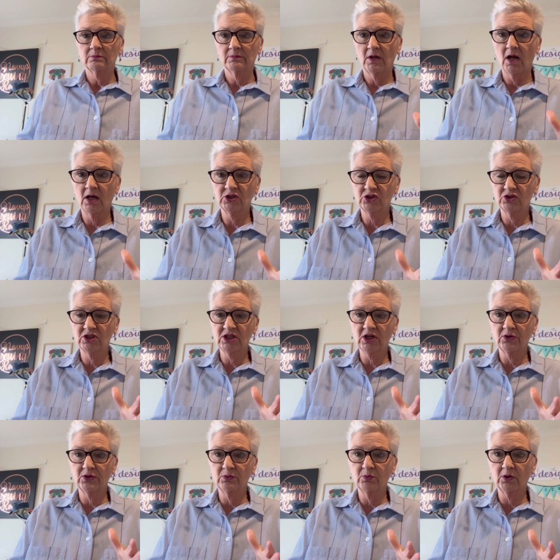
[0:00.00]
I should tell
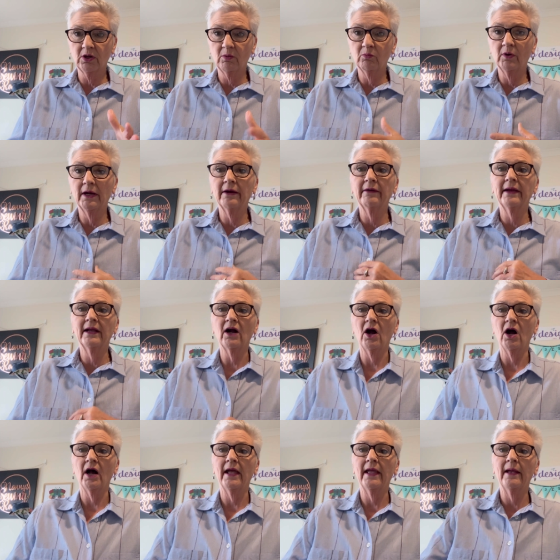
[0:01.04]
you what I'm wearing.
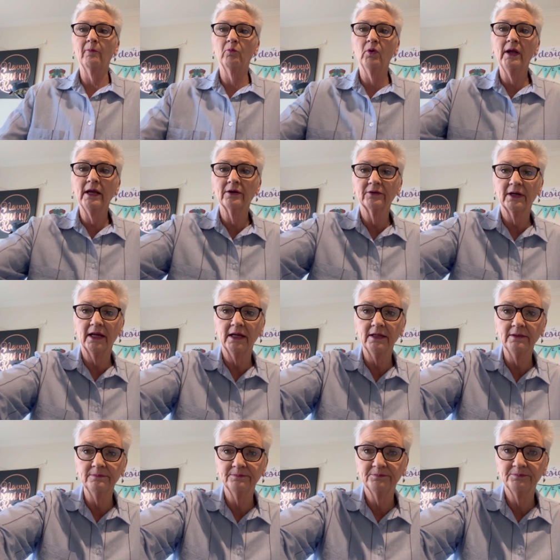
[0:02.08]
I am wearing